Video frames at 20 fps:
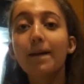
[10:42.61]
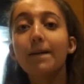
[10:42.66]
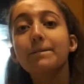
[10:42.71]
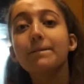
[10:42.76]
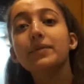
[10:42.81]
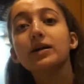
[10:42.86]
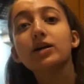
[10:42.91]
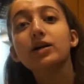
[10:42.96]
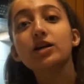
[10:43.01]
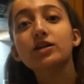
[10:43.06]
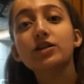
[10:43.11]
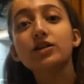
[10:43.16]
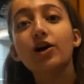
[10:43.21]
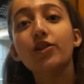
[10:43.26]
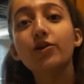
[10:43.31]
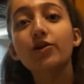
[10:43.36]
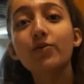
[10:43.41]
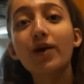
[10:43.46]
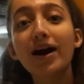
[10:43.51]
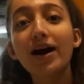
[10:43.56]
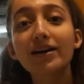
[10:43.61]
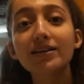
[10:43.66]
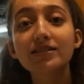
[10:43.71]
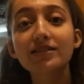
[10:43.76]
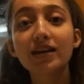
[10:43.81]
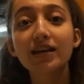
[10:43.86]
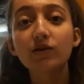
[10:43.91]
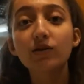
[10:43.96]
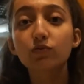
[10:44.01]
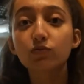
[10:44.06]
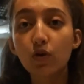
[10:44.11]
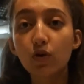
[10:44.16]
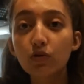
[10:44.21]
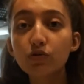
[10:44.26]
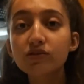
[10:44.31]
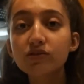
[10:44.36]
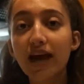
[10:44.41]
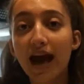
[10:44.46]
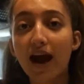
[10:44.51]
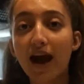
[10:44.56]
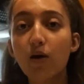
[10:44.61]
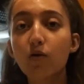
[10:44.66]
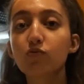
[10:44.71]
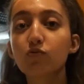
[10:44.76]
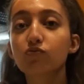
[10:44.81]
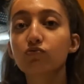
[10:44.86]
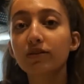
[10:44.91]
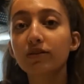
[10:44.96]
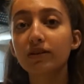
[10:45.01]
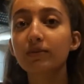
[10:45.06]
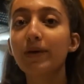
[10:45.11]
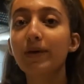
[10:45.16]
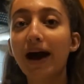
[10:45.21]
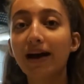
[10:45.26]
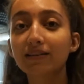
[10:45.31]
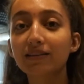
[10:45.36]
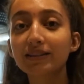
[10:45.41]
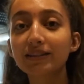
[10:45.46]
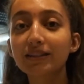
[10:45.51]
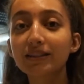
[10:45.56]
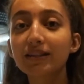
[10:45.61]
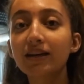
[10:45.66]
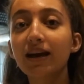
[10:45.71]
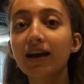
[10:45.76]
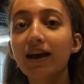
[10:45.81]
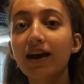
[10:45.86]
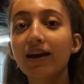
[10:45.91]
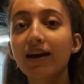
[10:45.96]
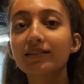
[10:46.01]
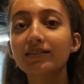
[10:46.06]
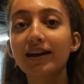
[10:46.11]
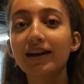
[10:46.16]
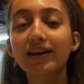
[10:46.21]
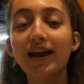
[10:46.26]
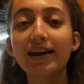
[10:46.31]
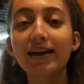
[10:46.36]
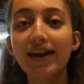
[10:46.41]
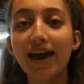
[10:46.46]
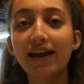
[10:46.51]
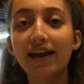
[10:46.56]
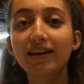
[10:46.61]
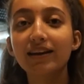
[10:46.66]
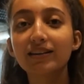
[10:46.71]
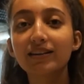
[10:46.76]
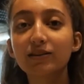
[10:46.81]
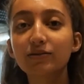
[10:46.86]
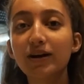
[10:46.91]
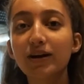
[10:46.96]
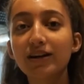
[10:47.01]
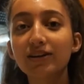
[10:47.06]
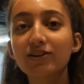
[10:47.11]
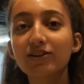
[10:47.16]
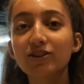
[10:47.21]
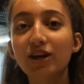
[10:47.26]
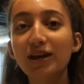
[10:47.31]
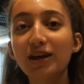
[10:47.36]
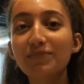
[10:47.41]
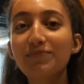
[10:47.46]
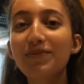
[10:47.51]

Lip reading: because otherwise it rolls out really badly and like I can't get the right shape.